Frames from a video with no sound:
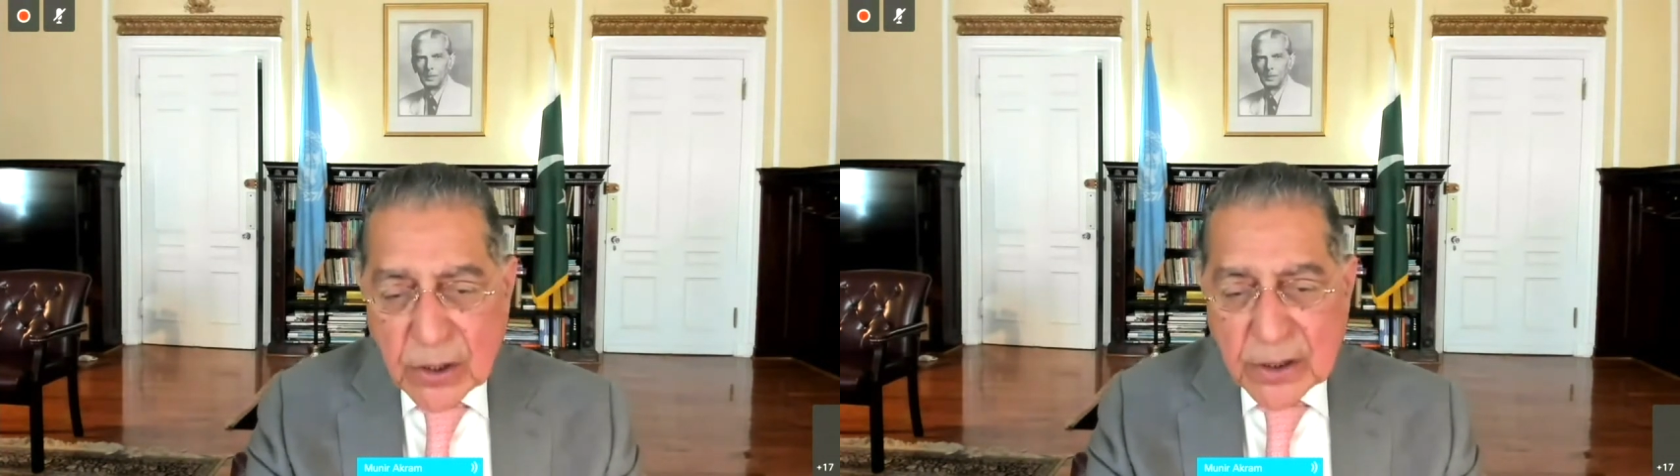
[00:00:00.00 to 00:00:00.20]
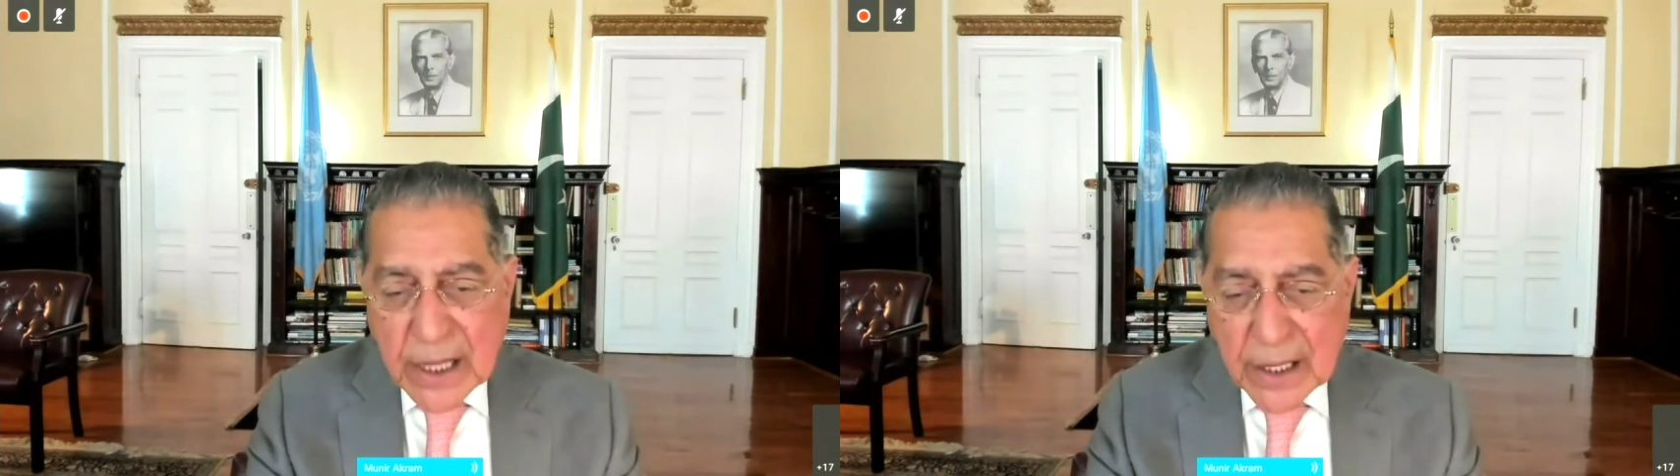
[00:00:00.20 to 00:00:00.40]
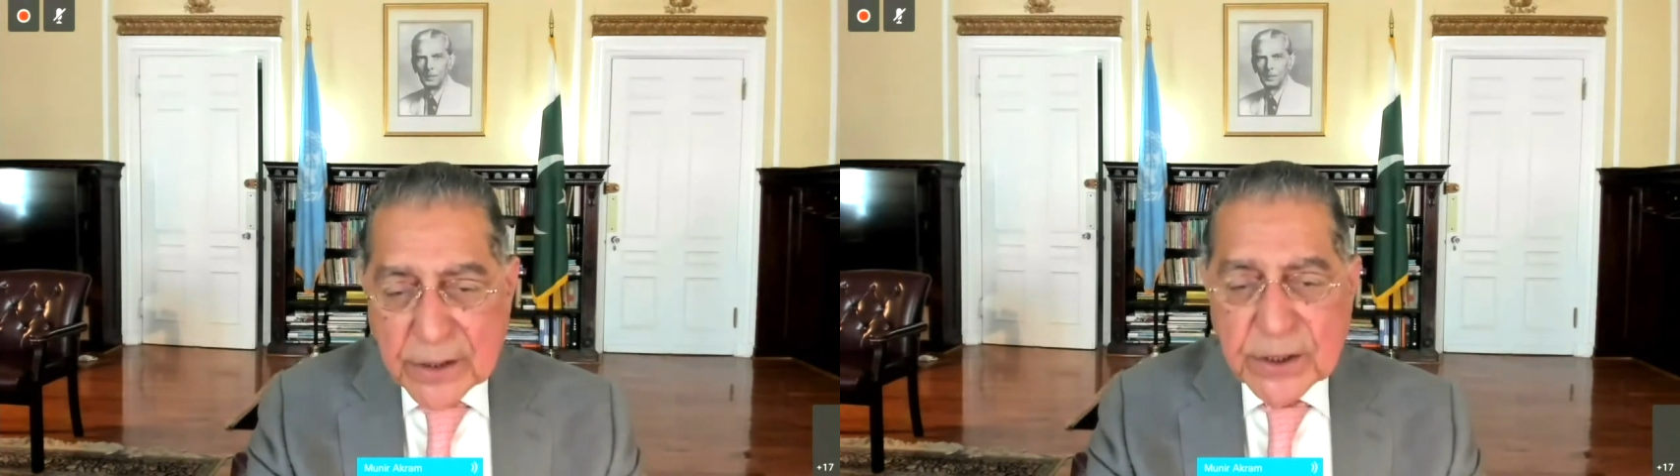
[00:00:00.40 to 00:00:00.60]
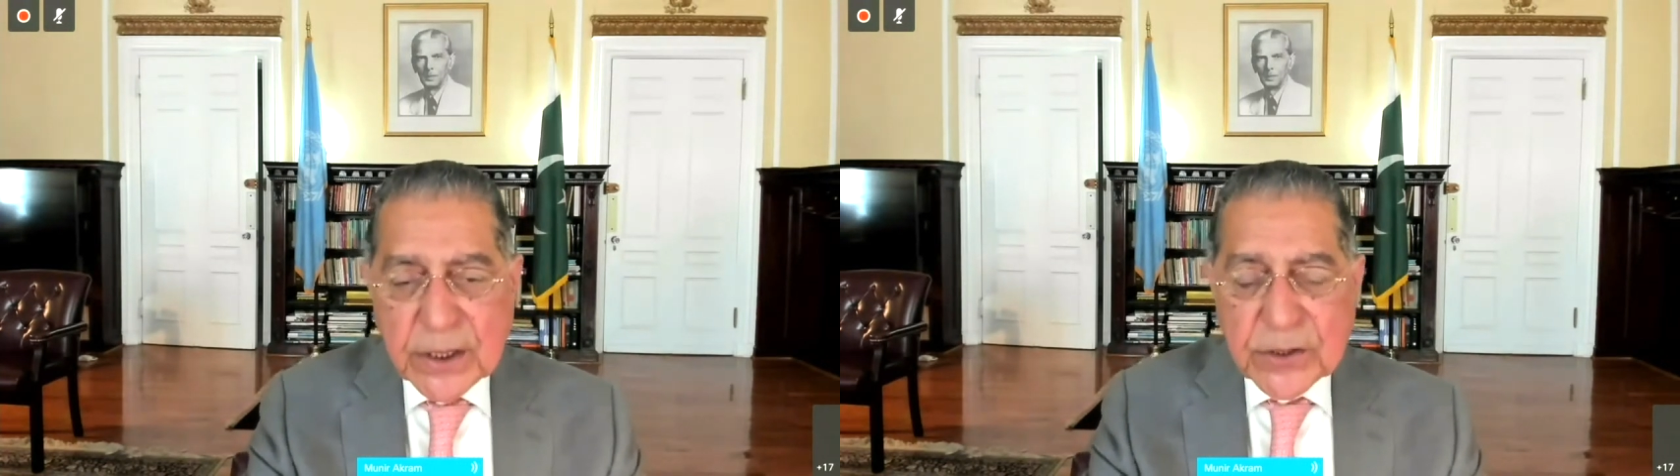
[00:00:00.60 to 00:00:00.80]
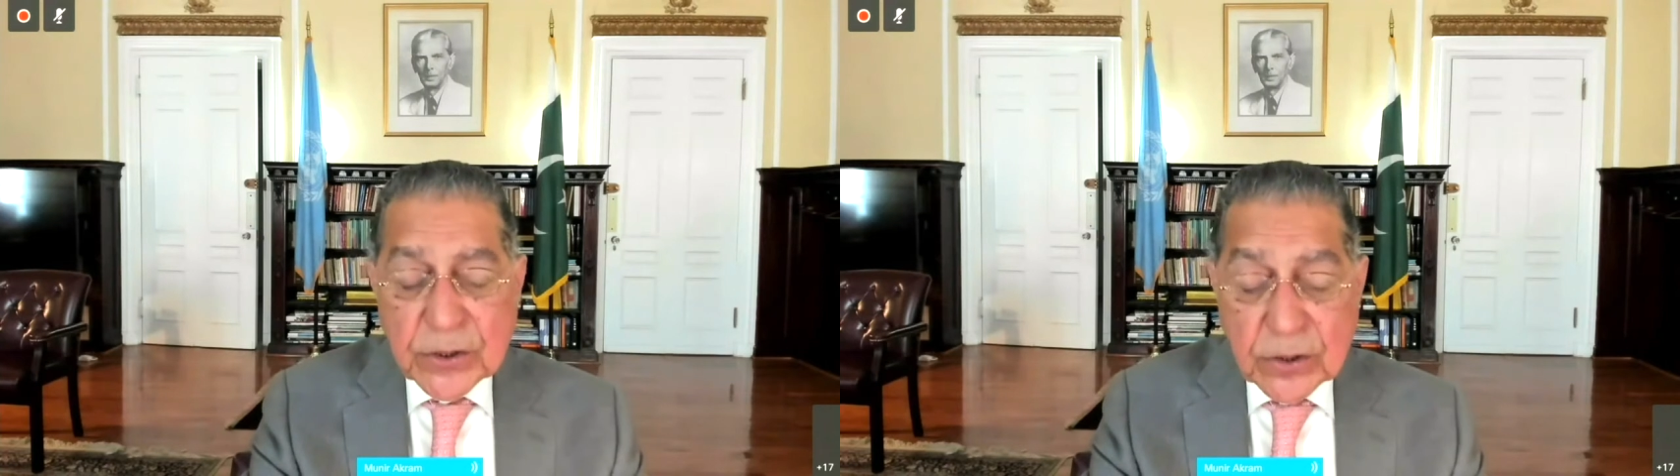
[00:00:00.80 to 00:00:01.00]

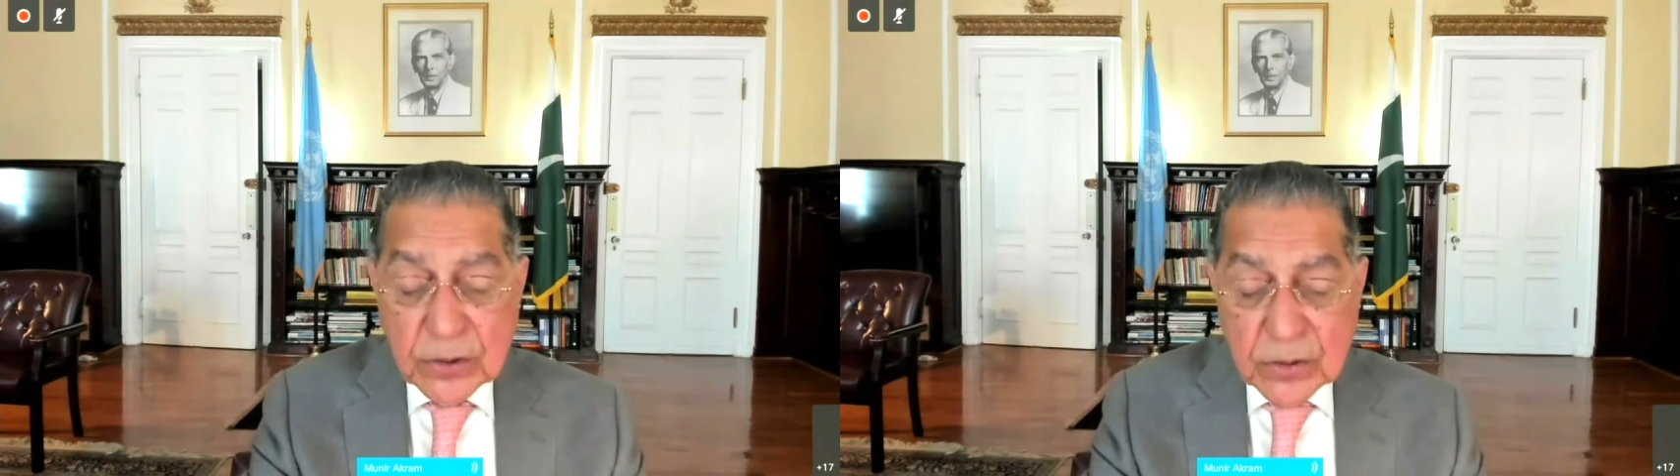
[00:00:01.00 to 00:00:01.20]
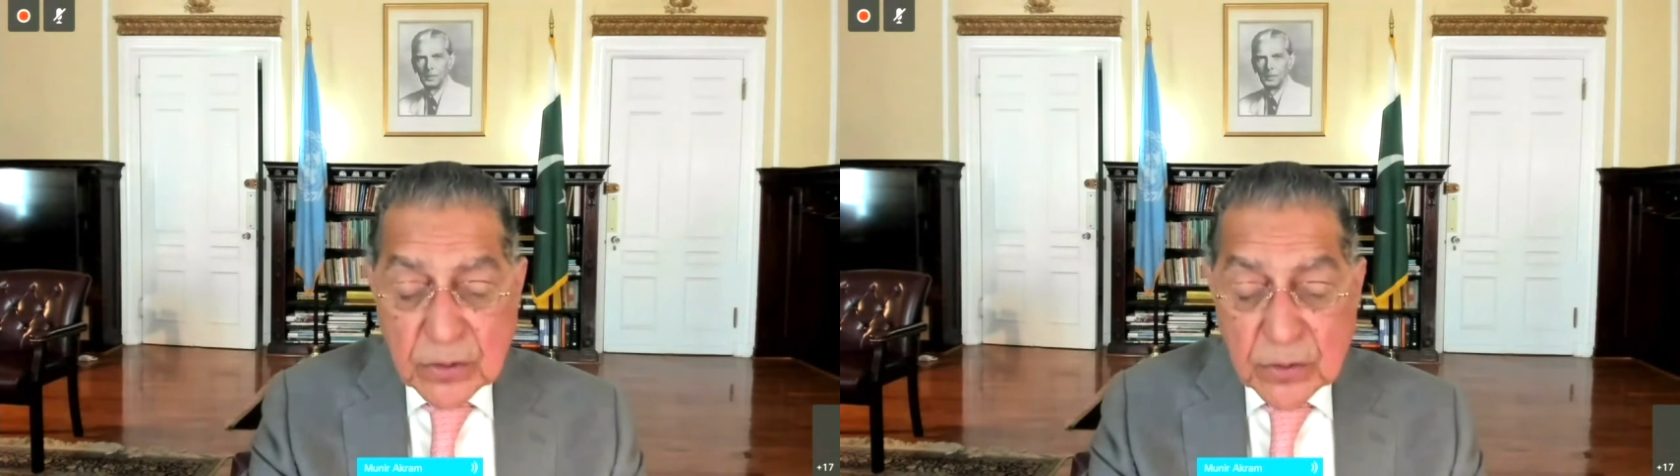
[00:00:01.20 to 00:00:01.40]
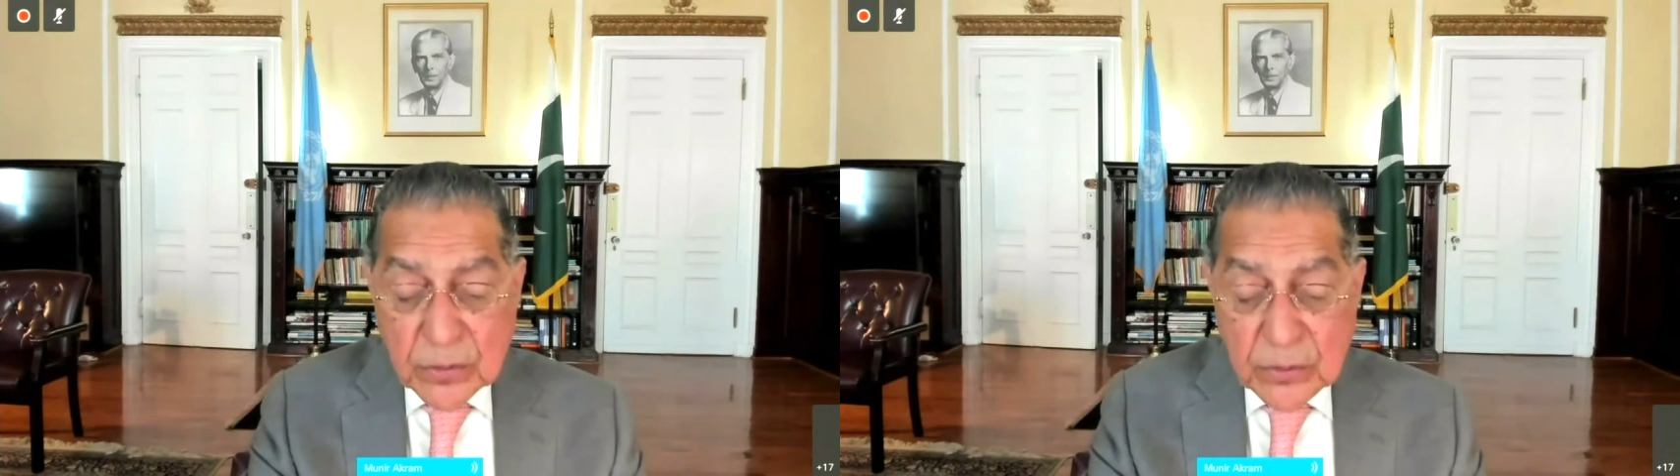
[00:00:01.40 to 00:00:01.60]
solidarity. So